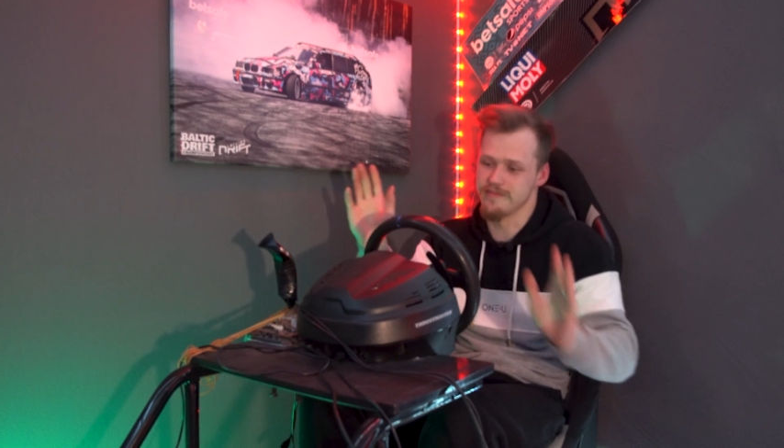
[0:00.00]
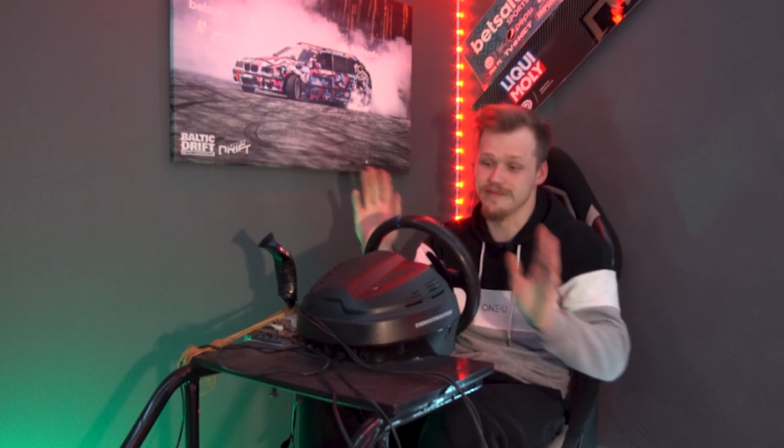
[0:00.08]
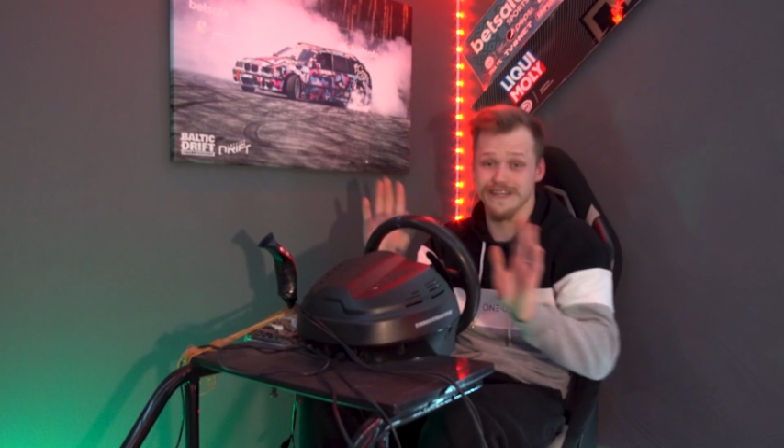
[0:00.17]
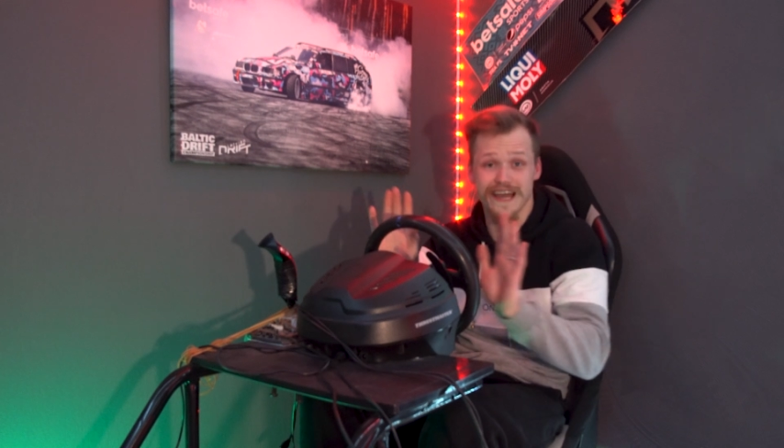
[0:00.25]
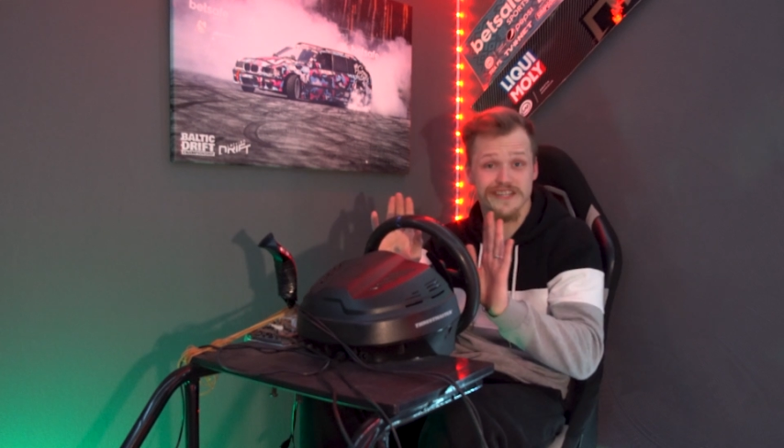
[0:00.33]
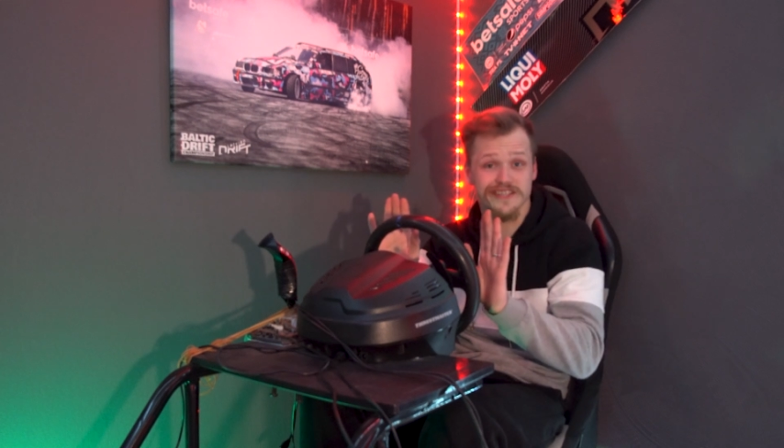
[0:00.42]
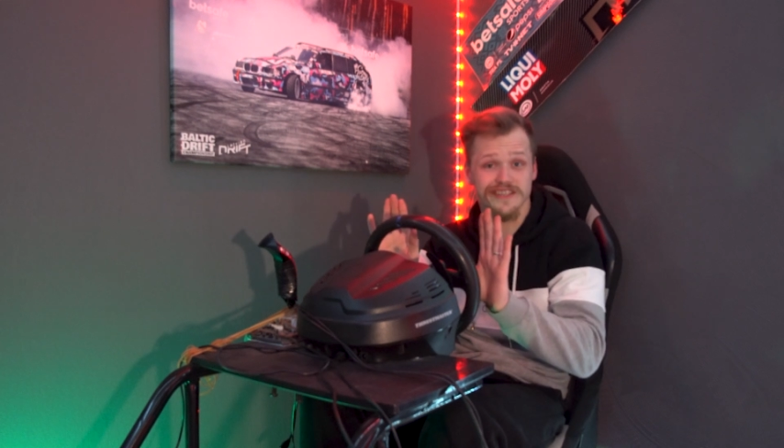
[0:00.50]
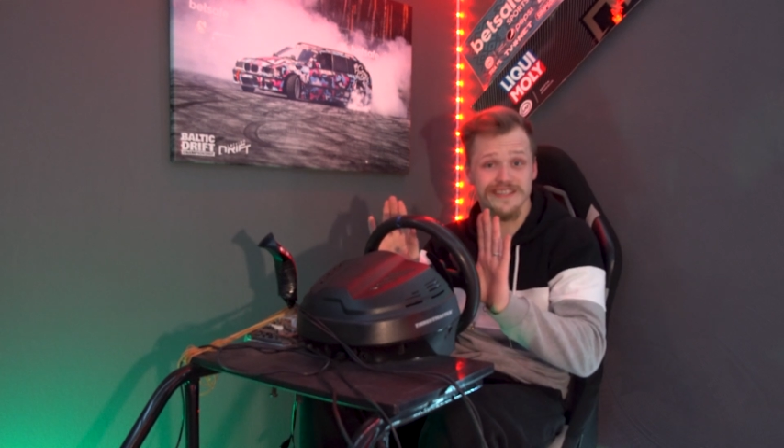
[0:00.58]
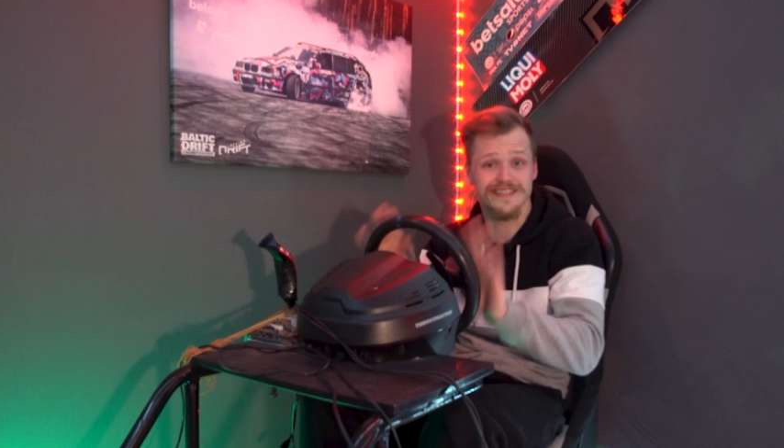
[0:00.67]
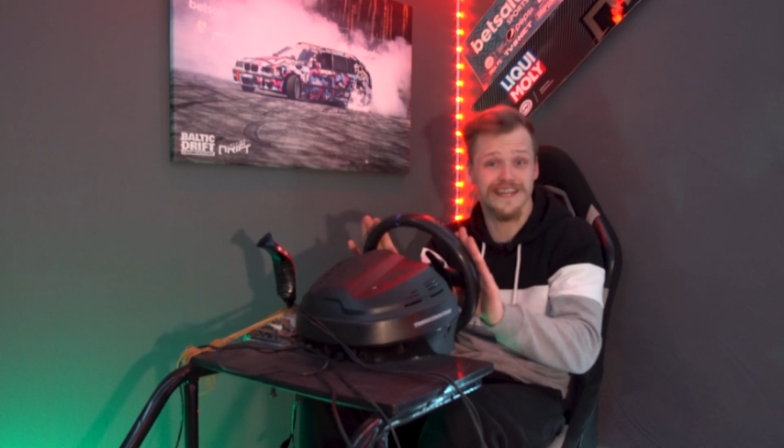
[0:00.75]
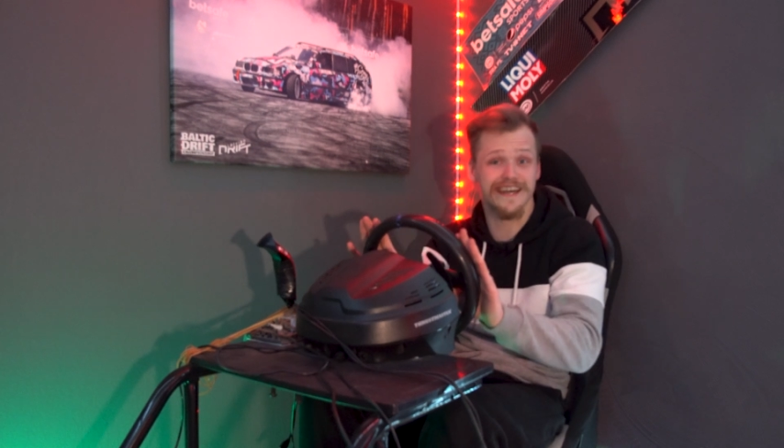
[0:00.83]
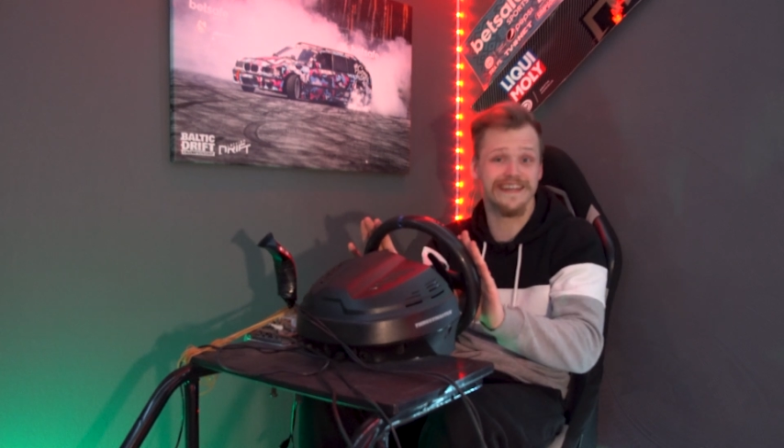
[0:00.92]
me actually
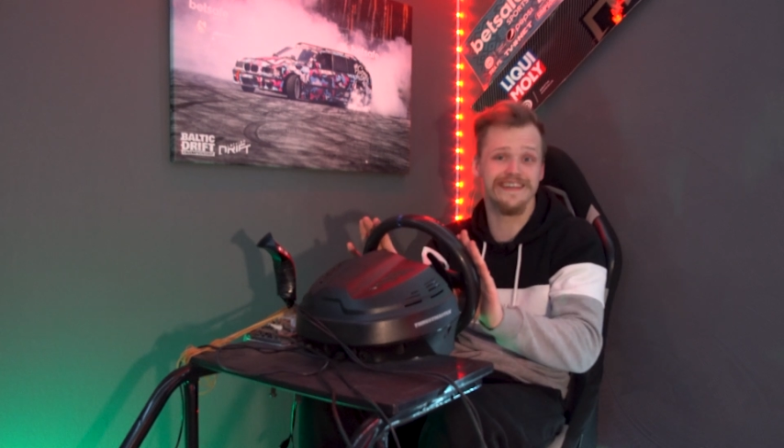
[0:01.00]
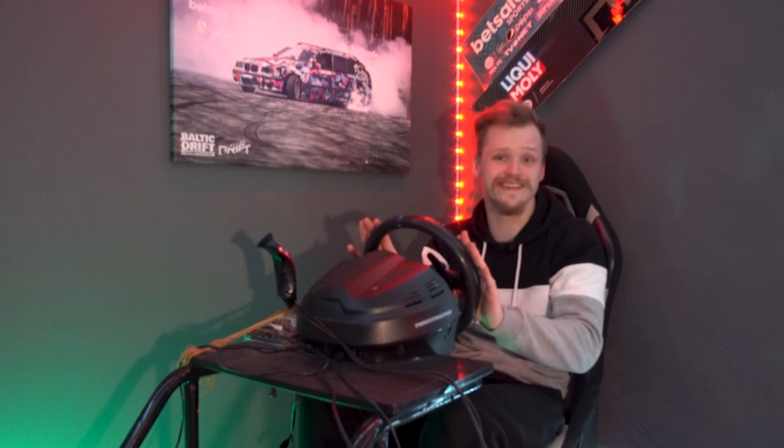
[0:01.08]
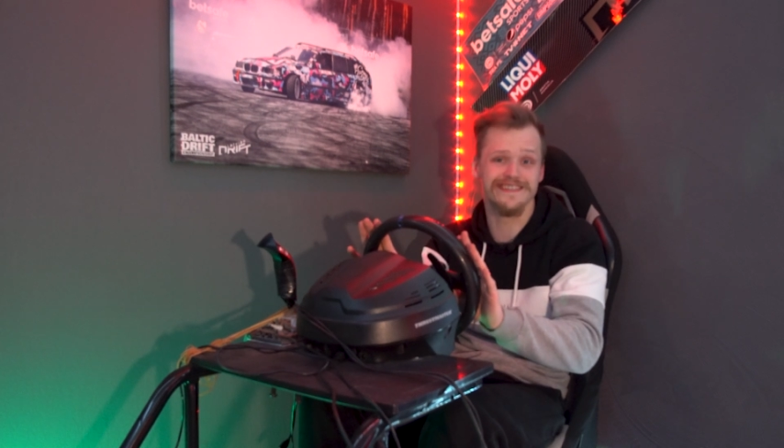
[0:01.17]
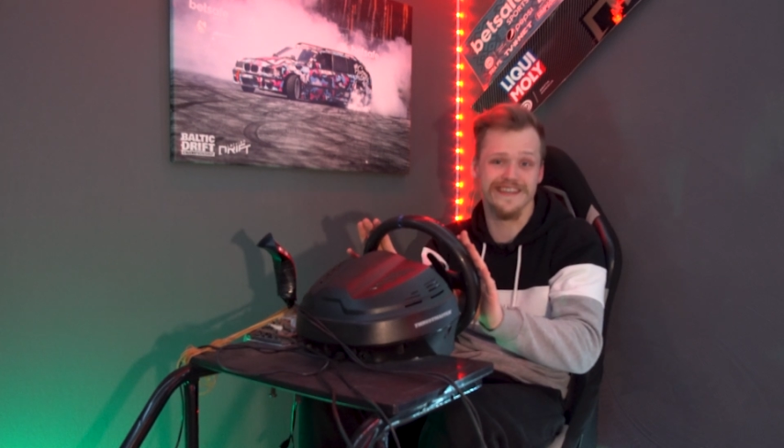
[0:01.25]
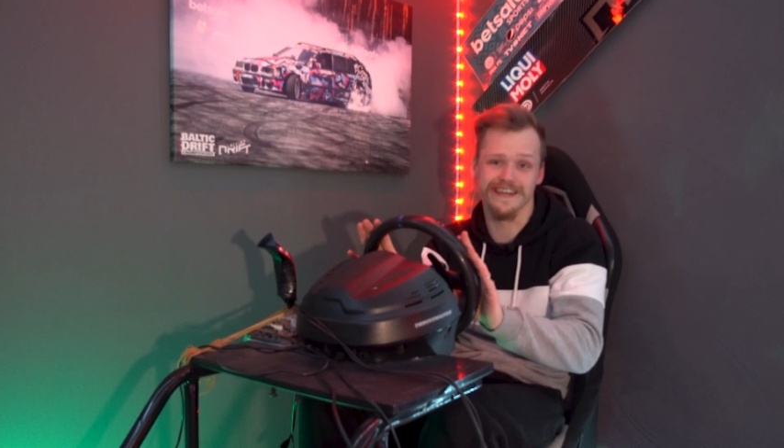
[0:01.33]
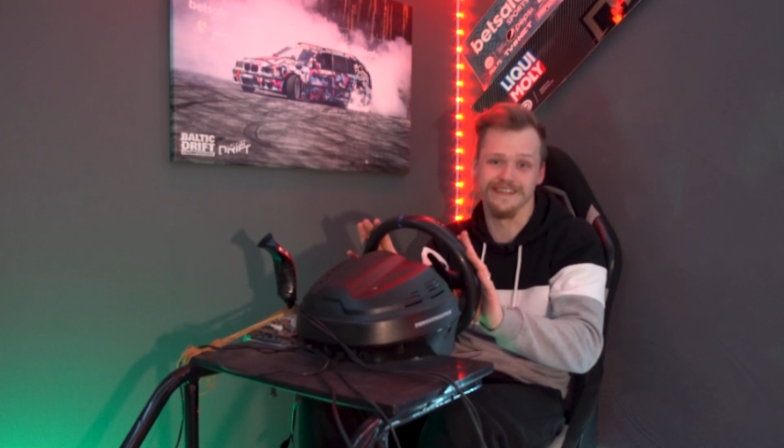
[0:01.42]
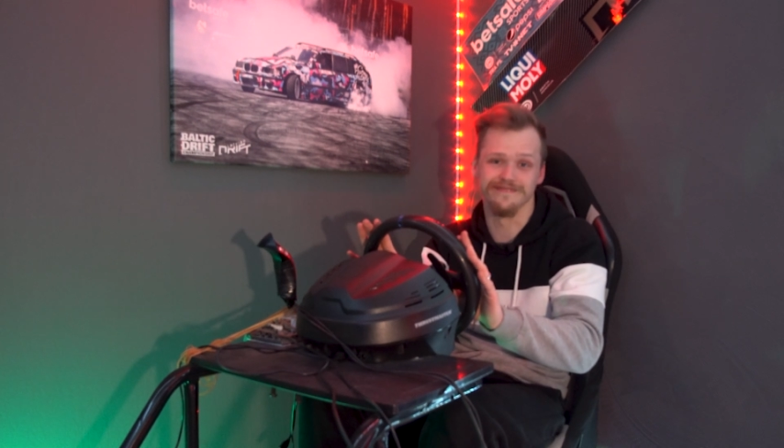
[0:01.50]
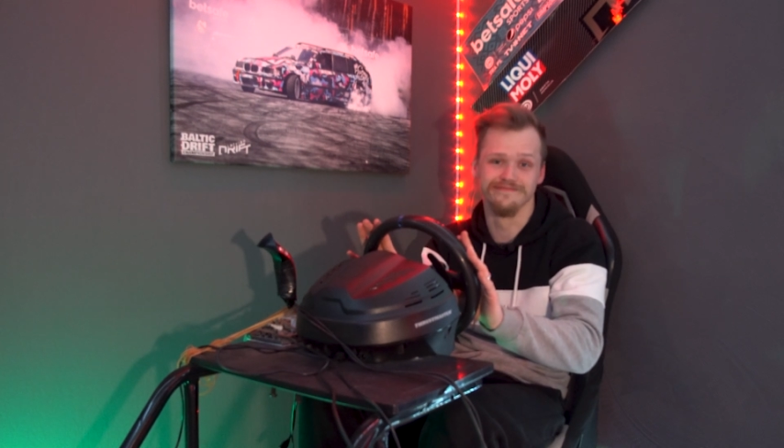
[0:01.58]
sliding this thing.